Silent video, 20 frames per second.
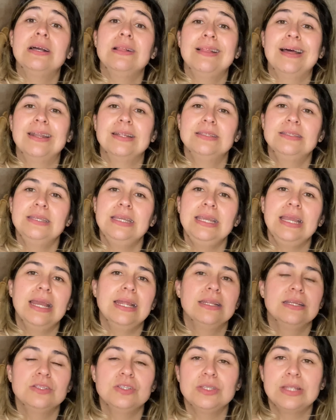lot of tea,
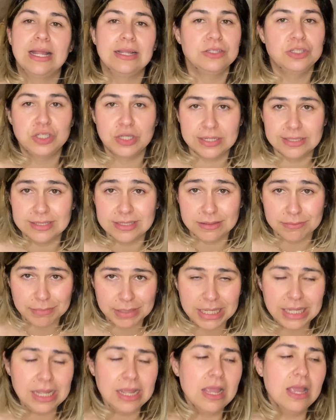and it's not just
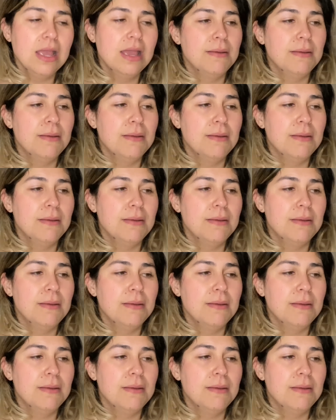me.